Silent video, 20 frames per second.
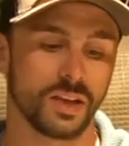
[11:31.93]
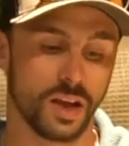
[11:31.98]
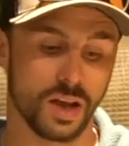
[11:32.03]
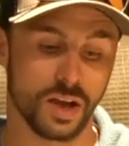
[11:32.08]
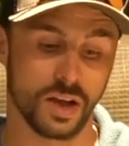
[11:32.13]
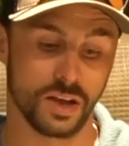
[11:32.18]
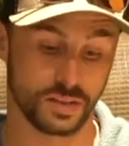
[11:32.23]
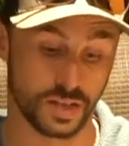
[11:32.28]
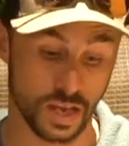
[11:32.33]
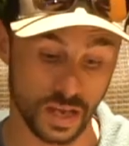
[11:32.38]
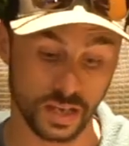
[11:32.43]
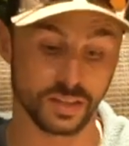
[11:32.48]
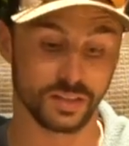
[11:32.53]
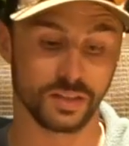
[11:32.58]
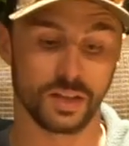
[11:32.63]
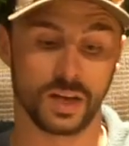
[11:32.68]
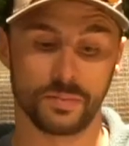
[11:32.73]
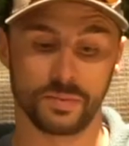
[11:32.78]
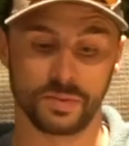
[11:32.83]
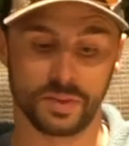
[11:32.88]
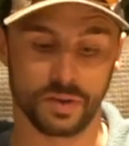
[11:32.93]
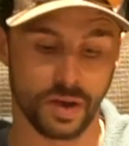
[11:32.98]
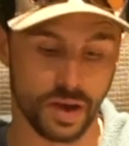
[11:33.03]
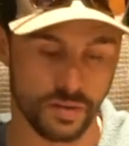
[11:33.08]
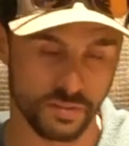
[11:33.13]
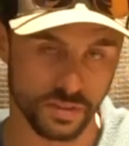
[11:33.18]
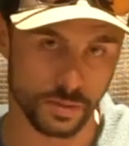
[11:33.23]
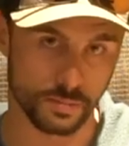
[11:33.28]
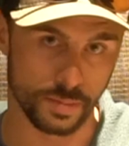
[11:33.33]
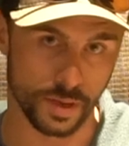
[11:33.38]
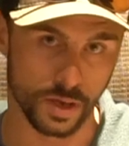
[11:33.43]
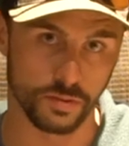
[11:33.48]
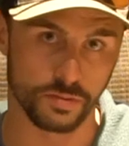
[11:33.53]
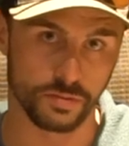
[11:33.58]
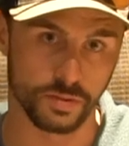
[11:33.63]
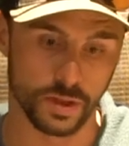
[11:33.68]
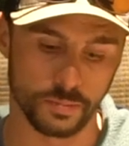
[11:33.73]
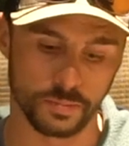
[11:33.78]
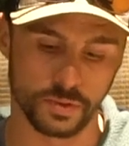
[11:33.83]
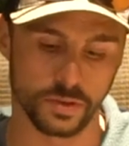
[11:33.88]
the line without having the bail
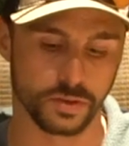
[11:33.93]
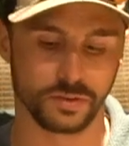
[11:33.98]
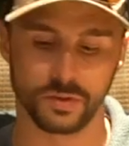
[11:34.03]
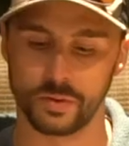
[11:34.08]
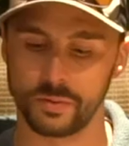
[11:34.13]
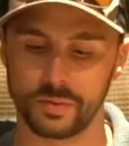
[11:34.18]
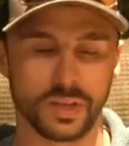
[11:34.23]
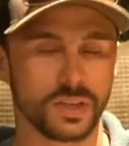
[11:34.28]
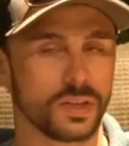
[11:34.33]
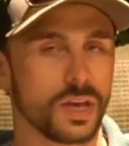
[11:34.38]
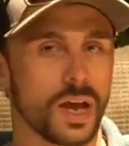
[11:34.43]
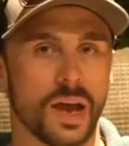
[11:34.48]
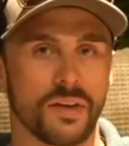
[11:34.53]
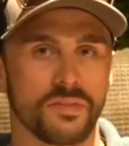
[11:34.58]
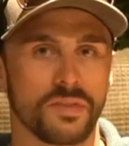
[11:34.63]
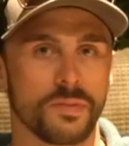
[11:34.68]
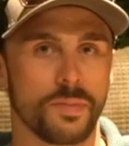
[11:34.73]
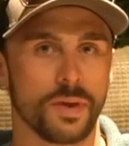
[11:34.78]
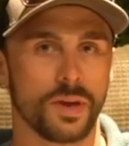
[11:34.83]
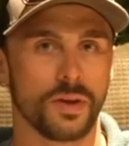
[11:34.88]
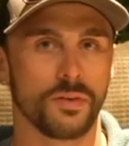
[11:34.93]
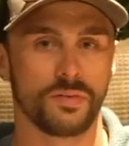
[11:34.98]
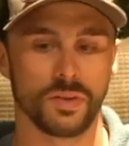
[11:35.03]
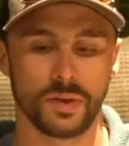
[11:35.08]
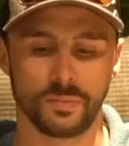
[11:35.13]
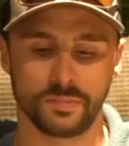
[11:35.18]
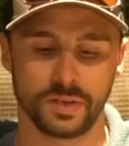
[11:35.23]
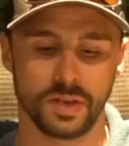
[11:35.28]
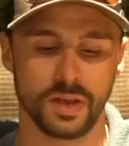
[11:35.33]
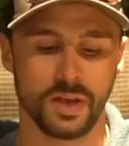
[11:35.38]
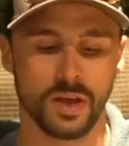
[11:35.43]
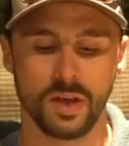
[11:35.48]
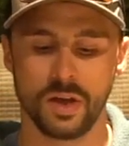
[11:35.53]
flipped. You don't need to have the bail flipped.